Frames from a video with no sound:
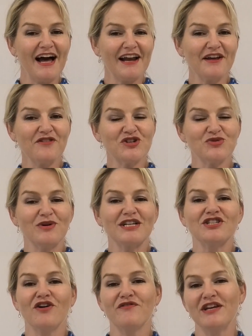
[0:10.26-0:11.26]
Carli, the
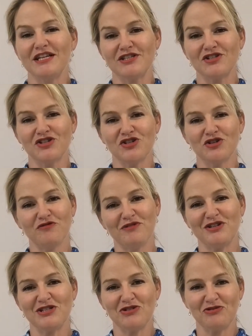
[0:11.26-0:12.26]
Director of the Institute of
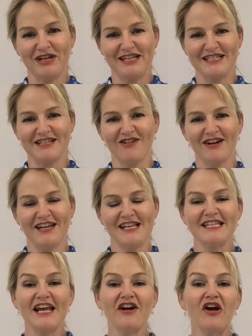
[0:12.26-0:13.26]
Personal Care
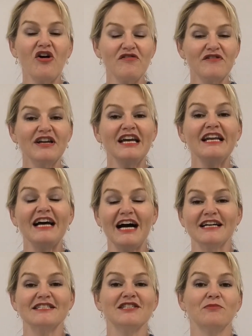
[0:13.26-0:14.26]
Science, and I often get
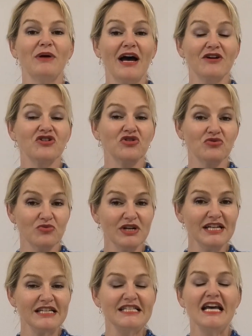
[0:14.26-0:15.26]
asked about
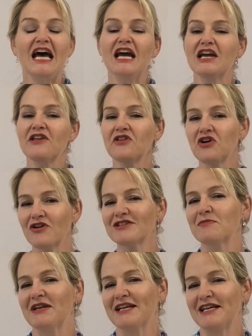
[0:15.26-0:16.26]
careers in the
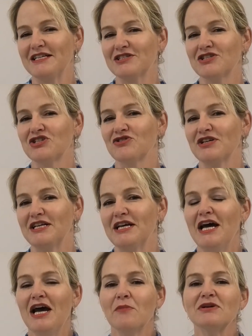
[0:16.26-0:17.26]
cosmetic industry,
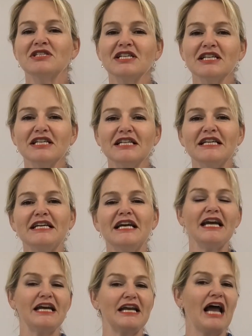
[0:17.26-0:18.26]
particularly
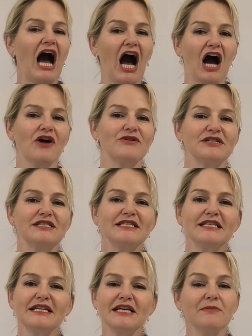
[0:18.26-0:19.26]
in
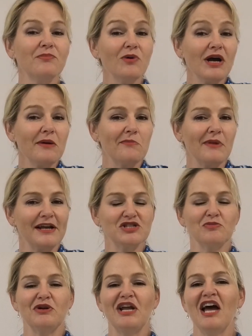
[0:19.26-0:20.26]
R&D, brand
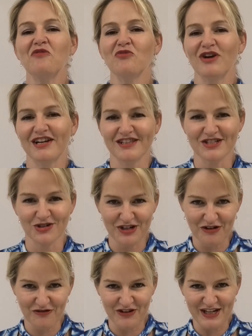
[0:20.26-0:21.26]
management, and
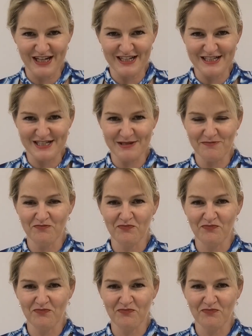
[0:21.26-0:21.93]
regulatory affairs.